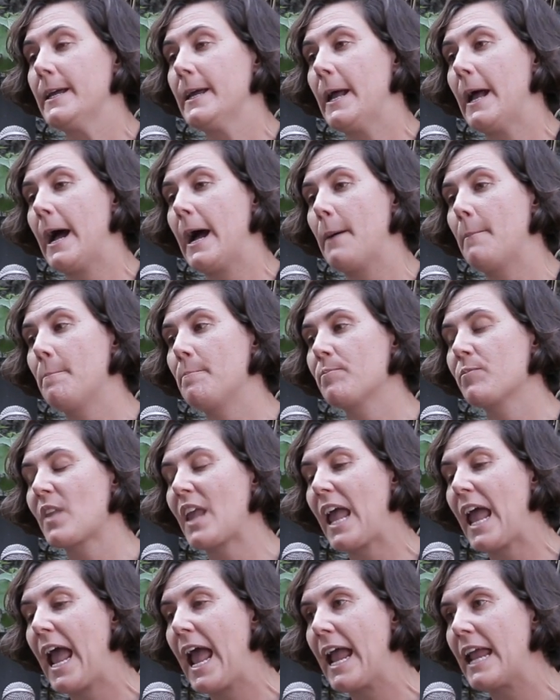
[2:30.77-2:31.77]
Um,
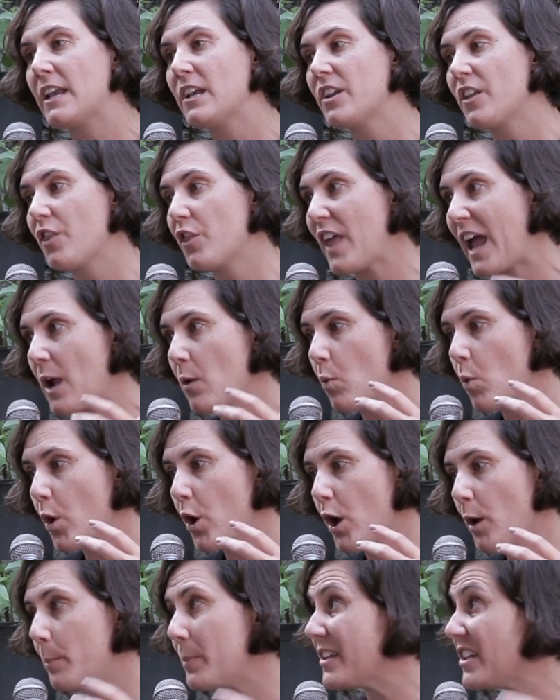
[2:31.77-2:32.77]
and they were
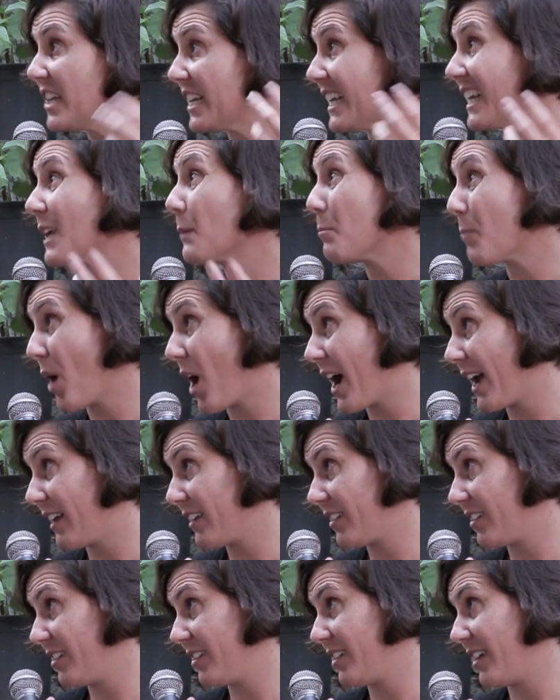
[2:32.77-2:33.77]
a particularly
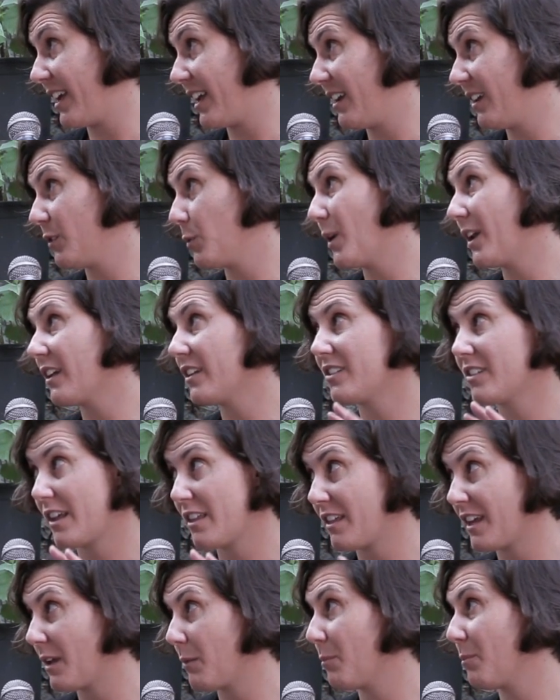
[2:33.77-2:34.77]
biased set, as well as I
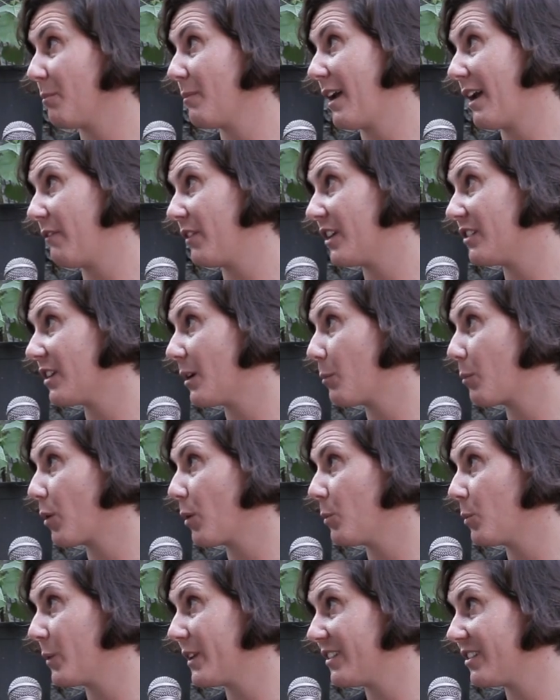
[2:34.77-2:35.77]
think having some
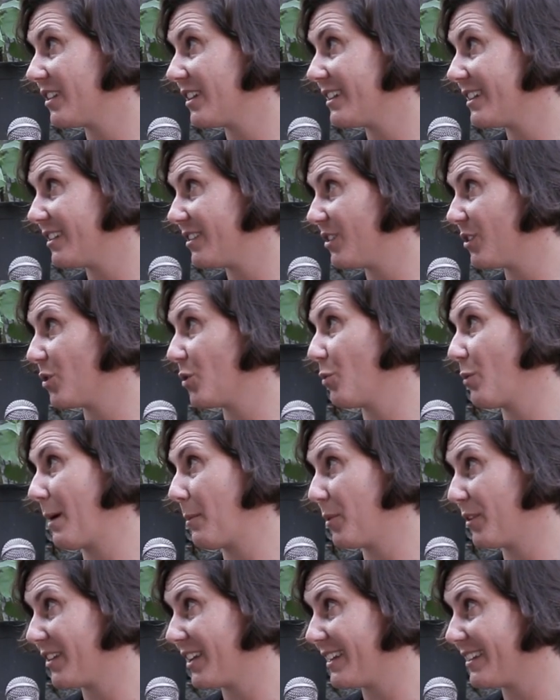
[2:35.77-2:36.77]
problem with statistical
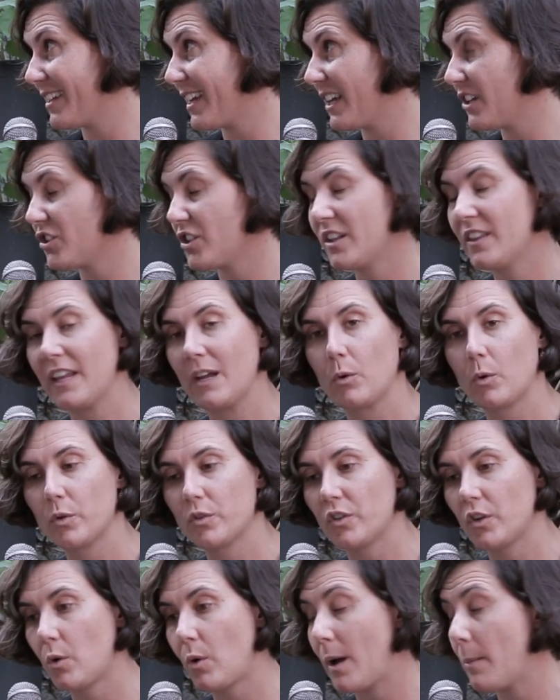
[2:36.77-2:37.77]
representation. They were
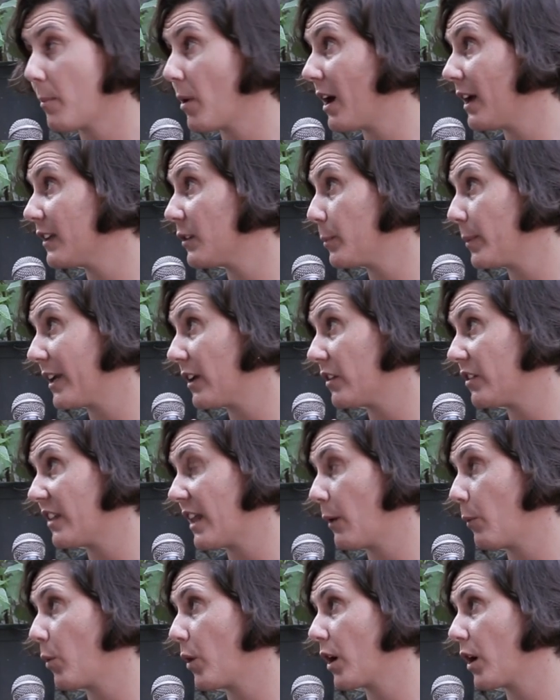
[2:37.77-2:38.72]
also quite biased because they were